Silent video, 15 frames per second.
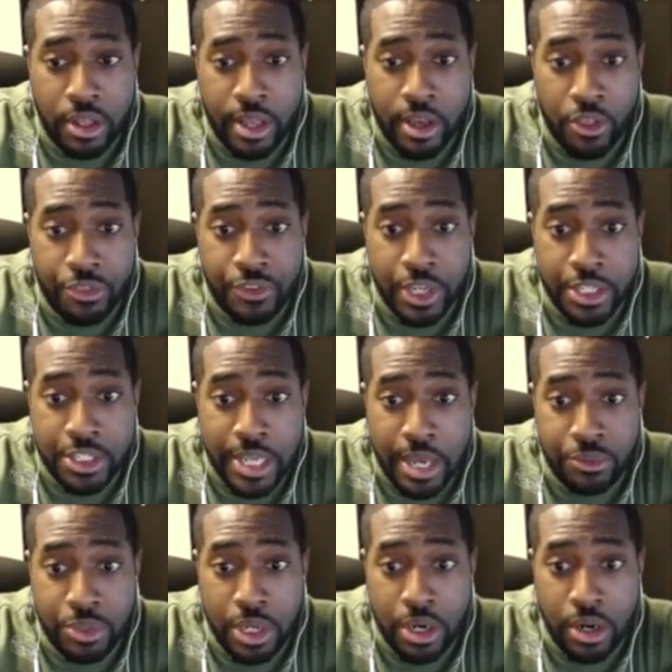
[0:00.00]
health nuts
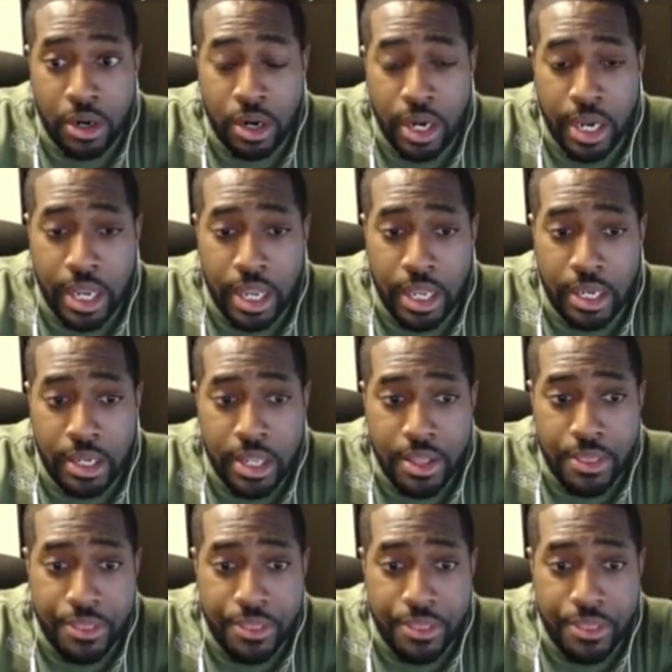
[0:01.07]
out there, and